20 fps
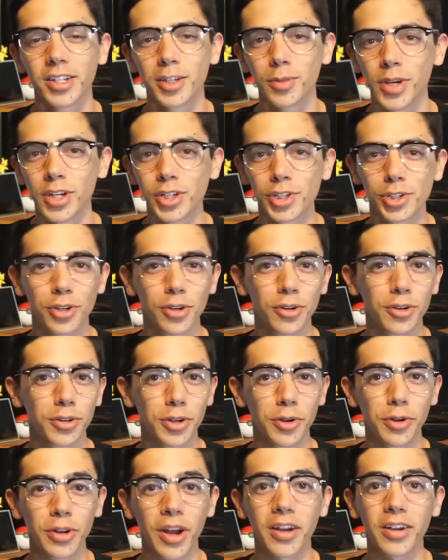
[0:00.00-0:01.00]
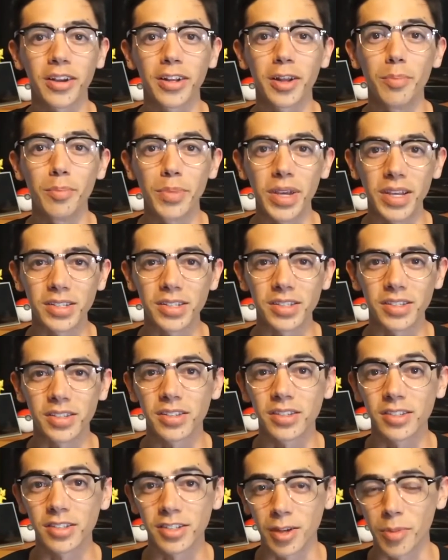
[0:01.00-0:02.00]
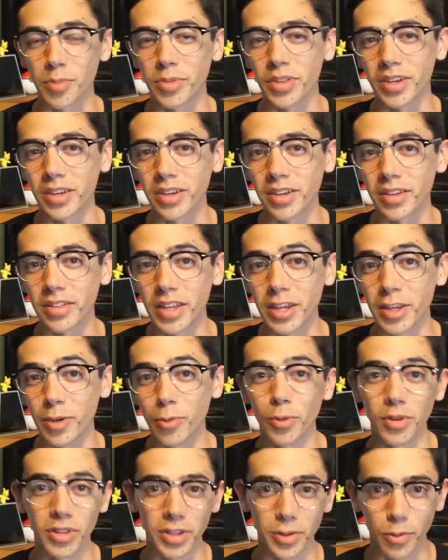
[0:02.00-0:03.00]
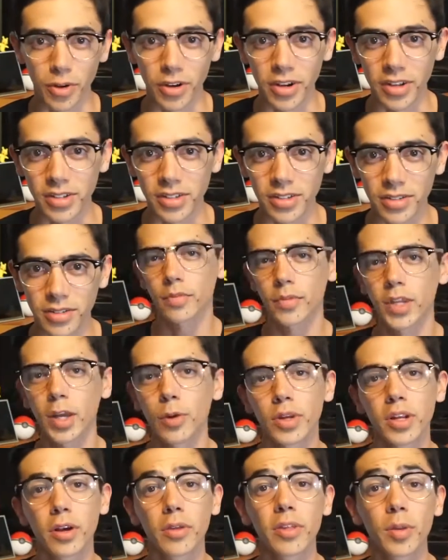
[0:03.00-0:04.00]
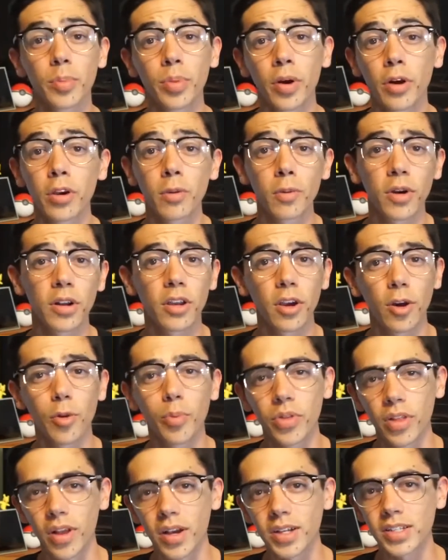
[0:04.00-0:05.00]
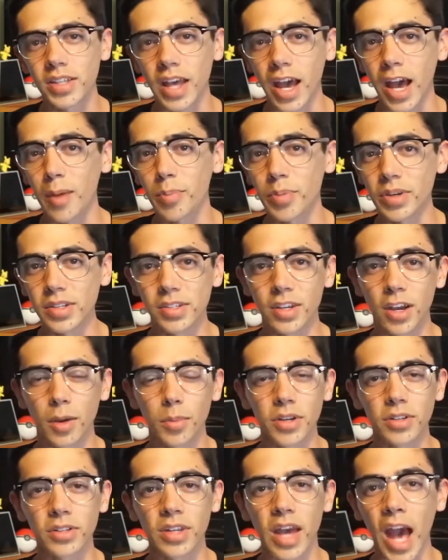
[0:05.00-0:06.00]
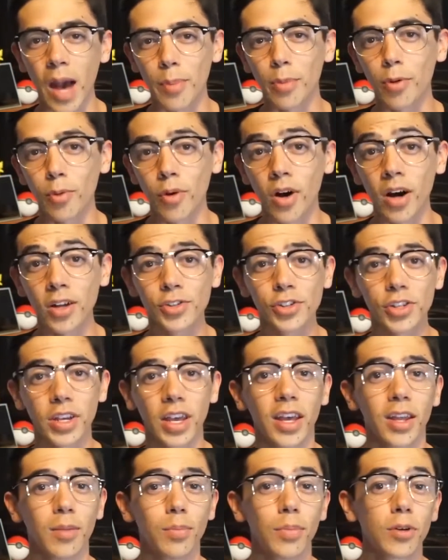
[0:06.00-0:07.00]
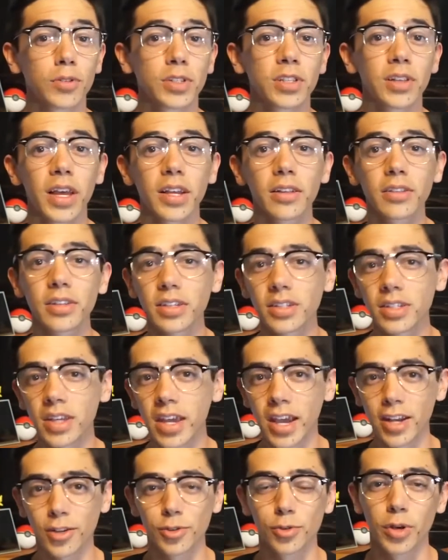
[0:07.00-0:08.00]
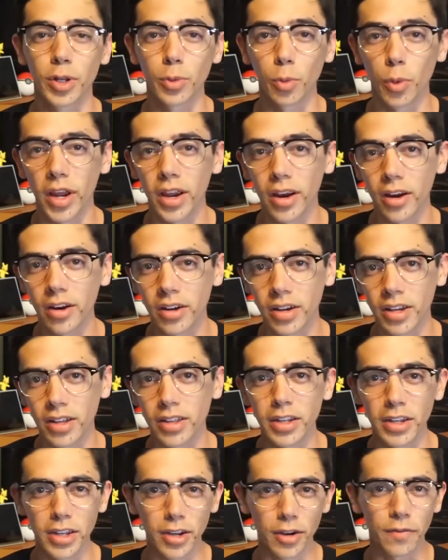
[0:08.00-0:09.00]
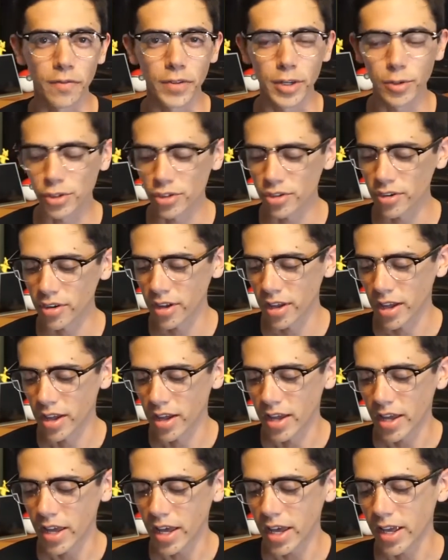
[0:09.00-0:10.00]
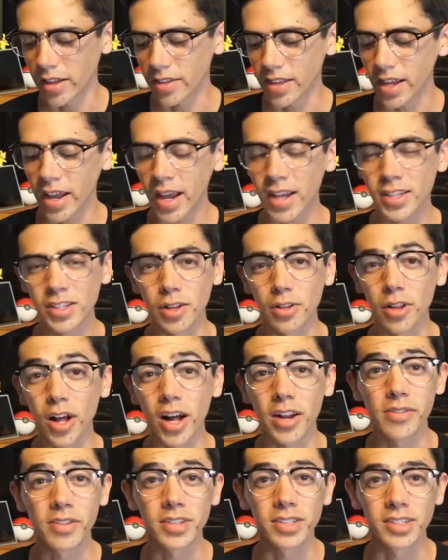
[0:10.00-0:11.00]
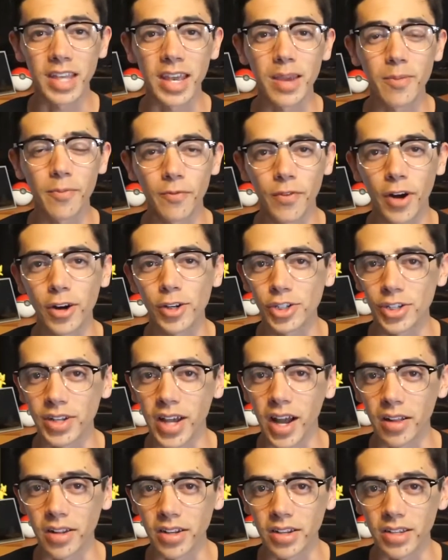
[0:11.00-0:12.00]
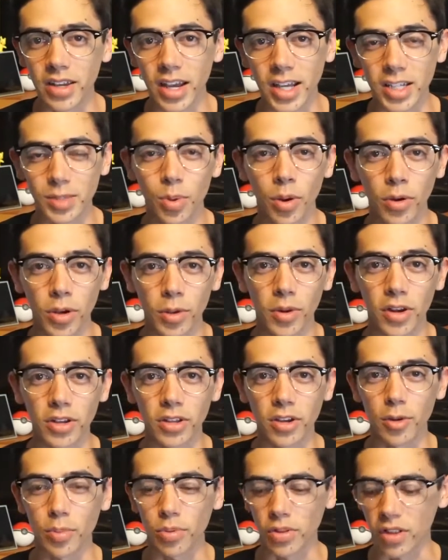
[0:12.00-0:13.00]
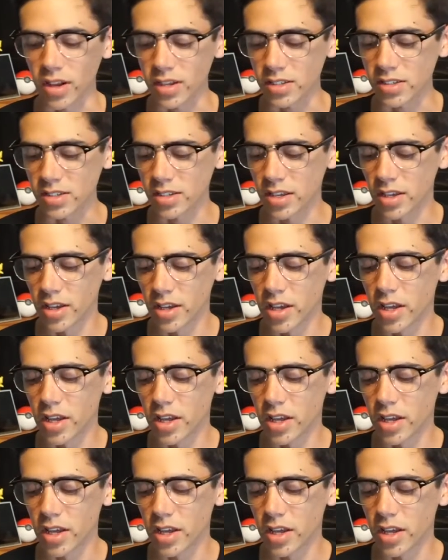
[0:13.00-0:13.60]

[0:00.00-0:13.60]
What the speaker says: to make sure you're not going to miss something that you really want. Now, we know that a Pokemon Go Plus app is coming to Apple Watch and most likely to Android Wear in the near future, and that has a lot of the same functionality as Pokemon Go Plus.